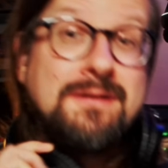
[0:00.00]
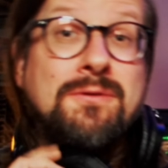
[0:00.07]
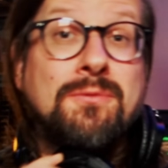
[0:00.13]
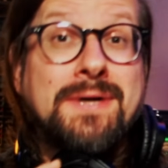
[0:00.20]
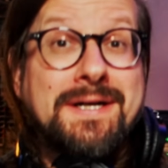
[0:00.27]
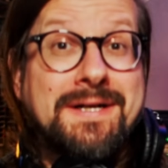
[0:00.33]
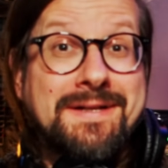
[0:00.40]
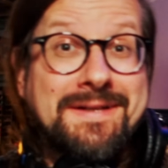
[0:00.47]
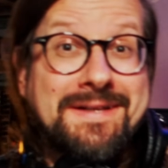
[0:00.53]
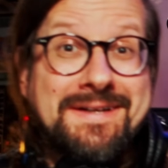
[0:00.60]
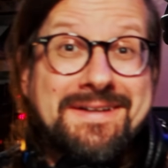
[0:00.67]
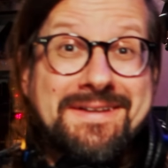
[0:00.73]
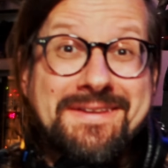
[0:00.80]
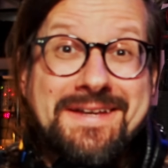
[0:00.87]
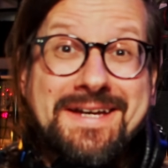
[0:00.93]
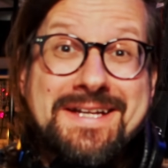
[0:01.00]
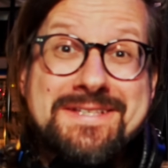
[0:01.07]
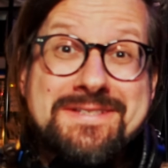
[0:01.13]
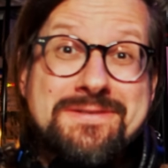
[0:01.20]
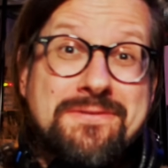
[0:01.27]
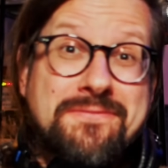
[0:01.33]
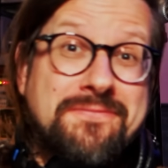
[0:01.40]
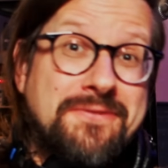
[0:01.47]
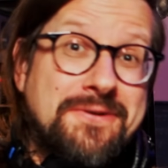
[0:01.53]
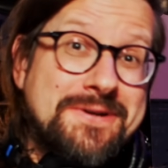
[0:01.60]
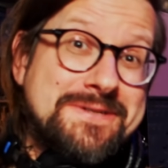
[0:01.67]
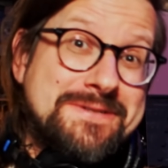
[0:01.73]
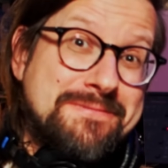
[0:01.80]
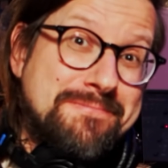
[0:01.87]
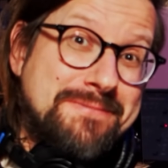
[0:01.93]
Well, that's the
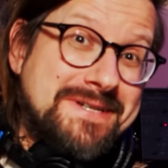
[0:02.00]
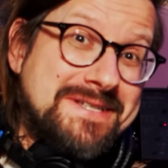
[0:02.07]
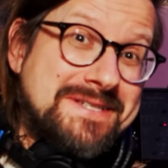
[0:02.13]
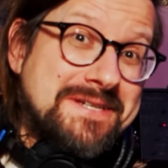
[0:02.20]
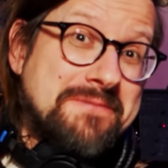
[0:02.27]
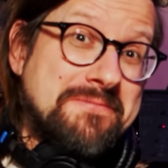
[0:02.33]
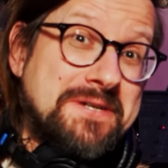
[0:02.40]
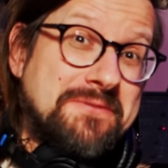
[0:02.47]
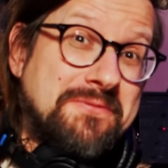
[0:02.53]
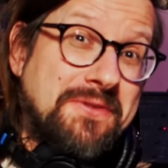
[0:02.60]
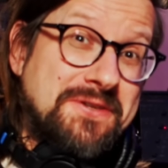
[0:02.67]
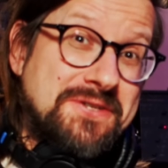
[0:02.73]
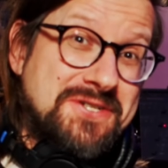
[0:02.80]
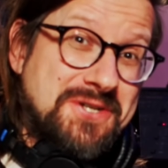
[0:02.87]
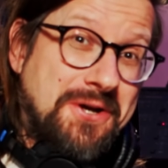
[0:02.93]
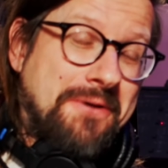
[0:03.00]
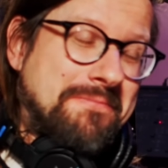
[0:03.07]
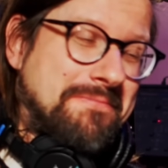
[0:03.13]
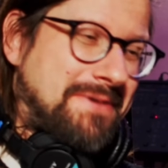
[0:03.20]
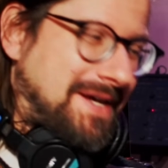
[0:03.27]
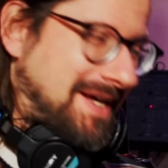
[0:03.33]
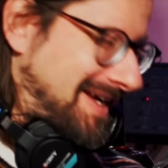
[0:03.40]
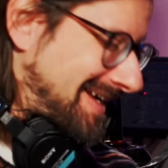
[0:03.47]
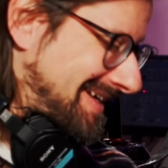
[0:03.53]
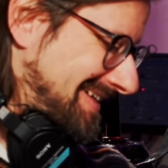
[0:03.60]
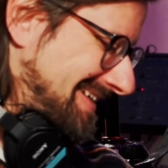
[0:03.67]
first piece I made with Chompi.